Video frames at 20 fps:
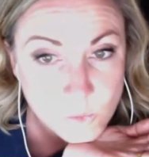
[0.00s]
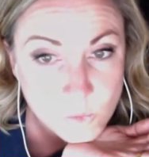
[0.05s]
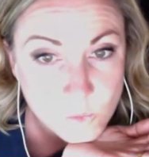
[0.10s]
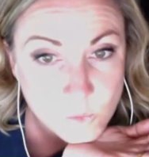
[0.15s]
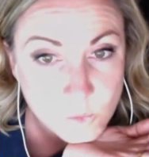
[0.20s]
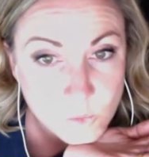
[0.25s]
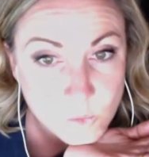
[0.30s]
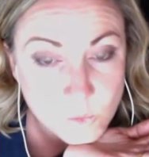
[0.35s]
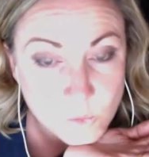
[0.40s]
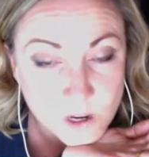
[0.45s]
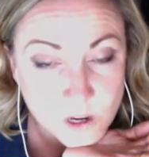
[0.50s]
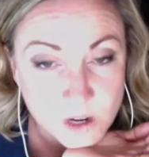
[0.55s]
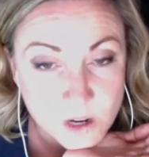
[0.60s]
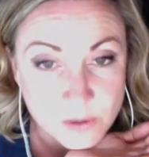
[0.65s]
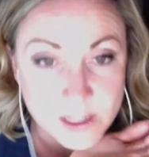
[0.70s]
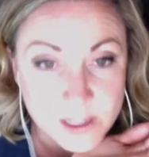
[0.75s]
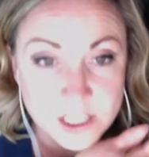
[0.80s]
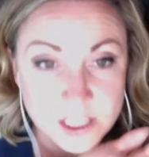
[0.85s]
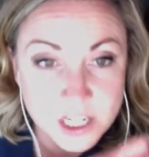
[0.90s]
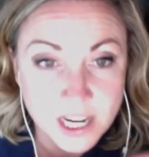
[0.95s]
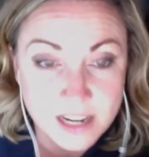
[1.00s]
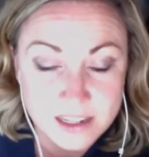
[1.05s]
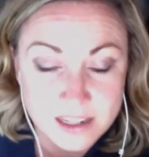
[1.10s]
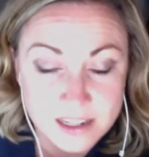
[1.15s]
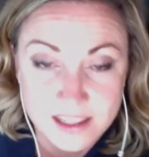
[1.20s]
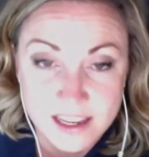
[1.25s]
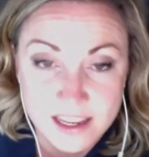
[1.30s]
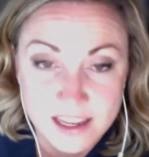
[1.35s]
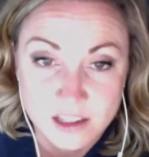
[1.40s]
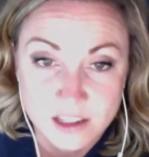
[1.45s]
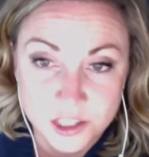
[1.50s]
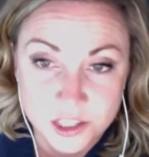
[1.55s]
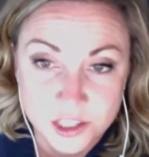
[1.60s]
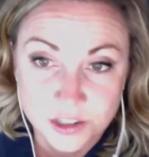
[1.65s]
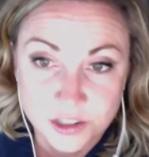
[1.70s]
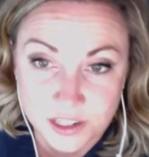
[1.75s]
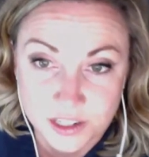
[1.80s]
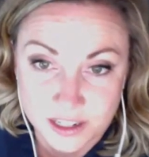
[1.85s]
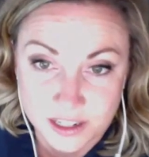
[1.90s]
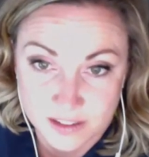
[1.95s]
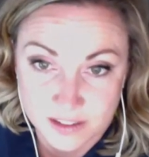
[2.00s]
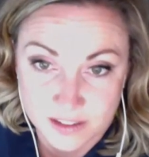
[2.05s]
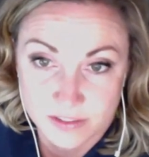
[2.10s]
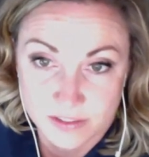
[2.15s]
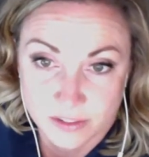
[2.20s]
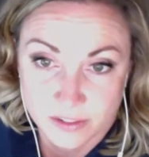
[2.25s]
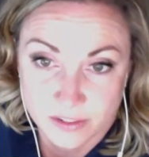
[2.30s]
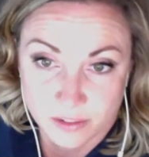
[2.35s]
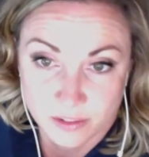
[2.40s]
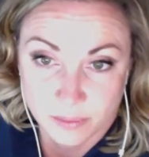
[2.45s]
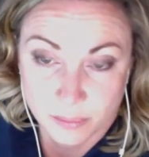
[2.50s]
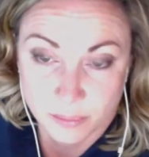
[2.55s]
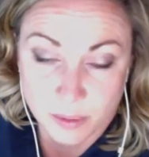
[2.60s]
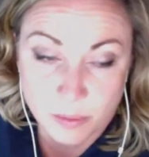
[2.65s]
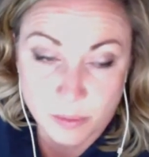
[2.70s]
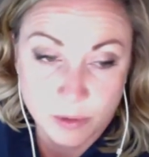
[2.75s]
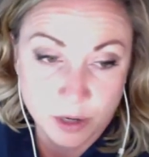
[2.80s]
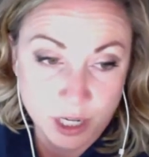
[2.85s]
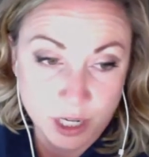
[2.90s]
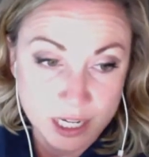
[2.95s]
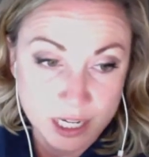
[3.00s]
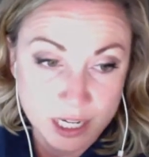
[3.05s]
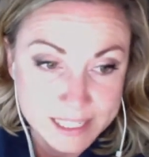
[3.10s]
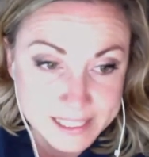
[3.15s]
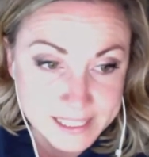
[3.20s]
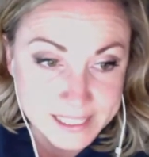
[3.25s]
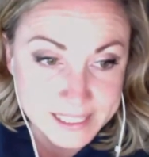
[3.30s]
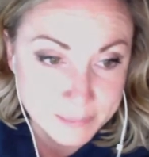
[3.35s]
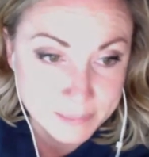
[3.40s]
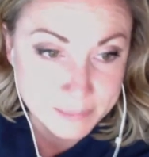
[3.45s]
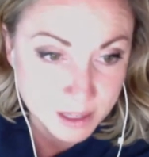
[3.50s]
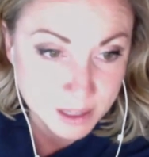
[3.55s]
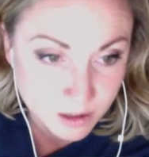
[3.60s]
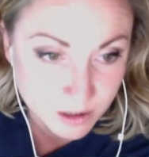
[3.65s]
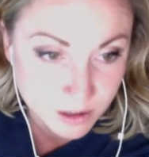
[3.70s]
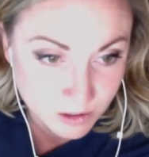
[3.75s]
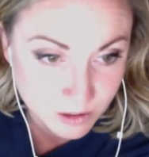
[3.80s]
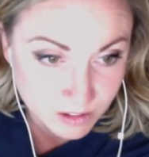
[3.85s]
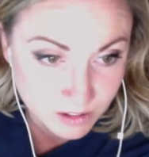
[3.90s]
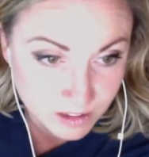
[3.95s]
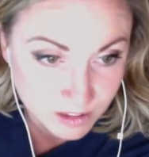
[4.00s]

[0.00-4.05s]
we're going to reject the alternative, but we're going to accept the null.